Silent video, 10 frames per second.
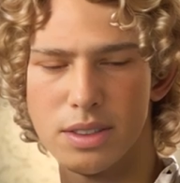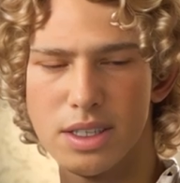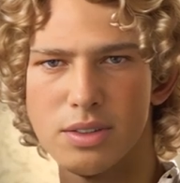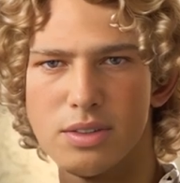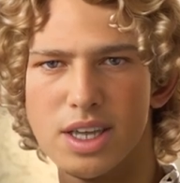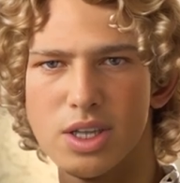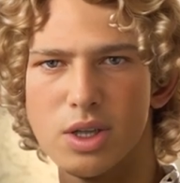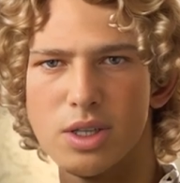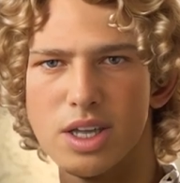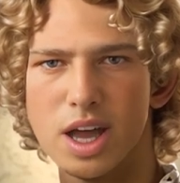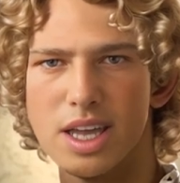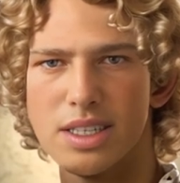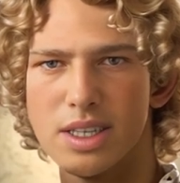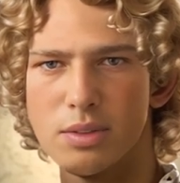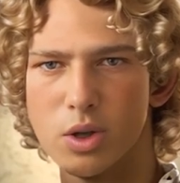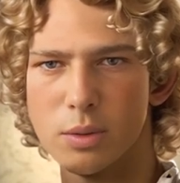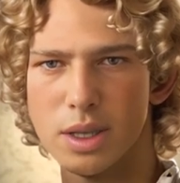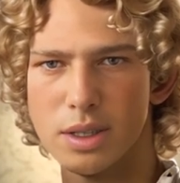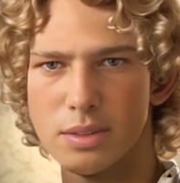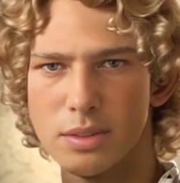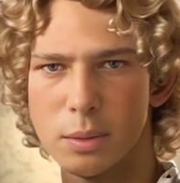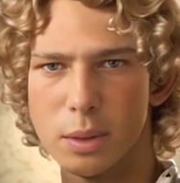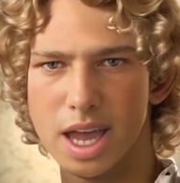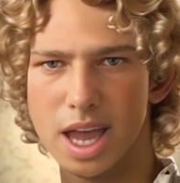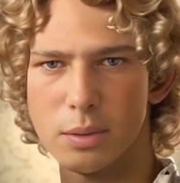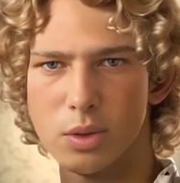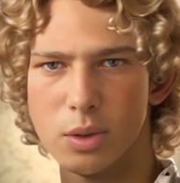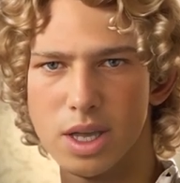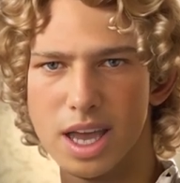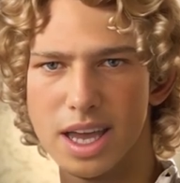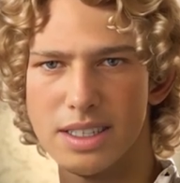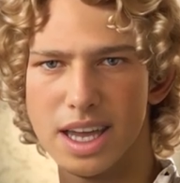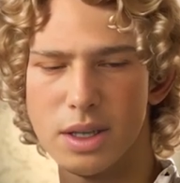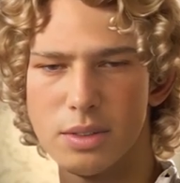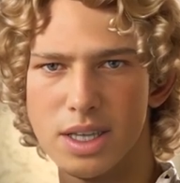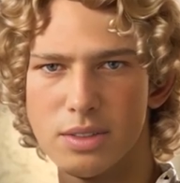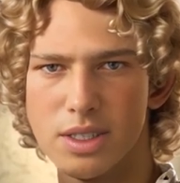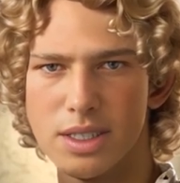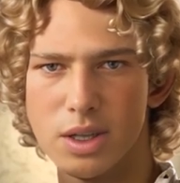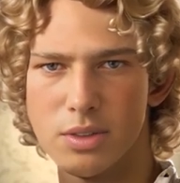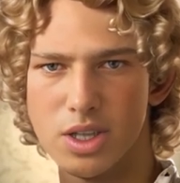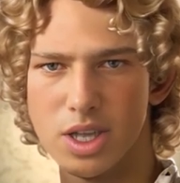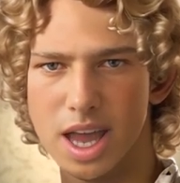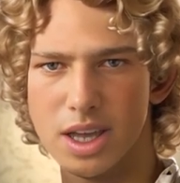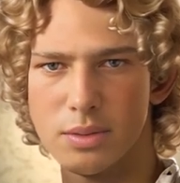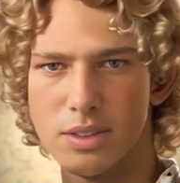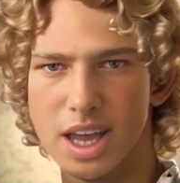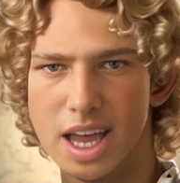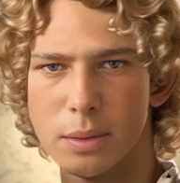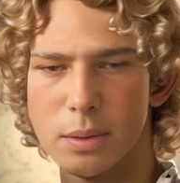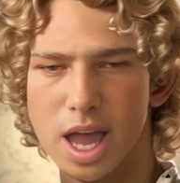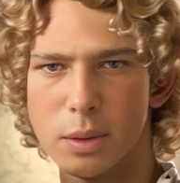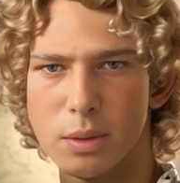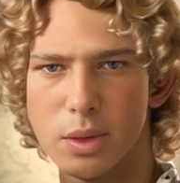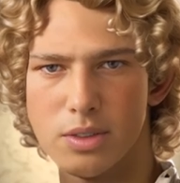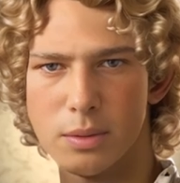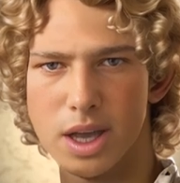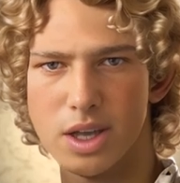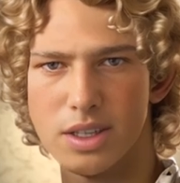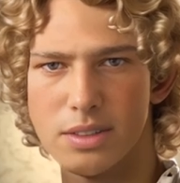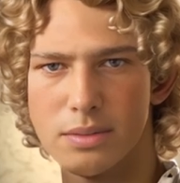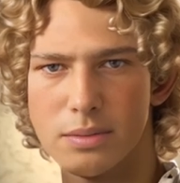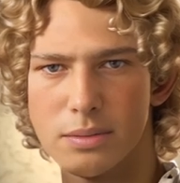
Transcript: Self-censure is not easy for me, but I come to realize I have lived a selfish life and am capable of better.